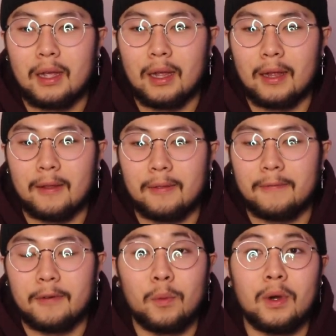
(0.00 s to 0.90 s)
And
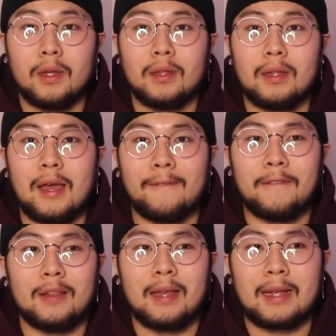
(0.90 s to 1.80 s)
for what? I
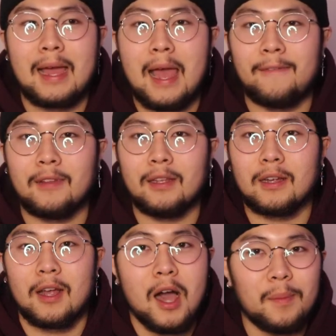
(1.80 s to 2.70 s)
felt like I haven't
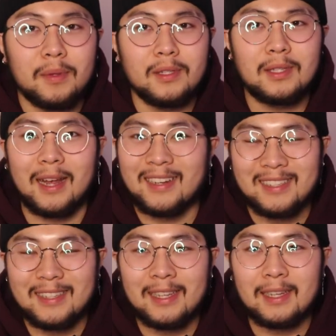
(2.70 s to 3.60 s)
accomplished
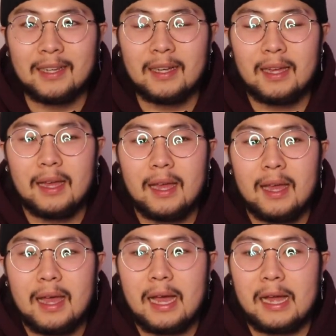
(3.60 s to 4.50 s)
anything.
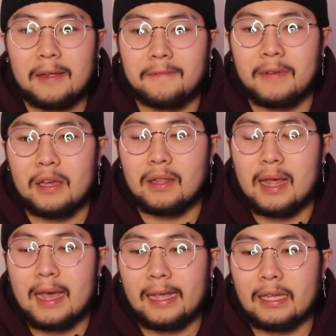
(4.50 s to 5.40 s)
I felt
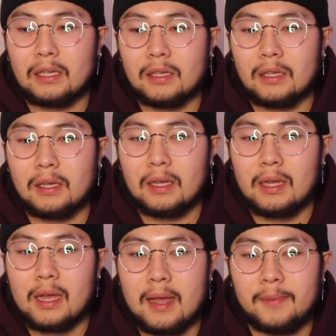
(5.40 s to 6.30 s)
like
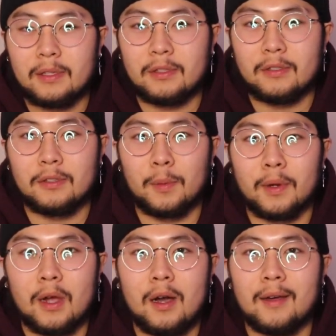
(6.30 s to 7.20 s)
I've been
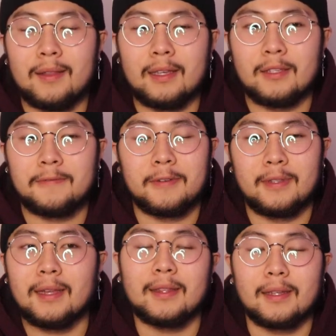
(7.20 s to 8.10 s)
doing all of this for
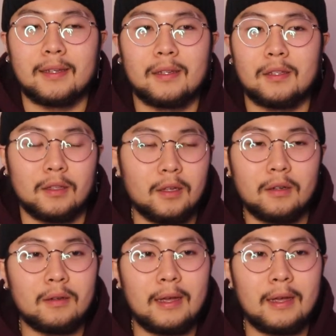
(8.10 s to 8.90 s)
nothing, you know?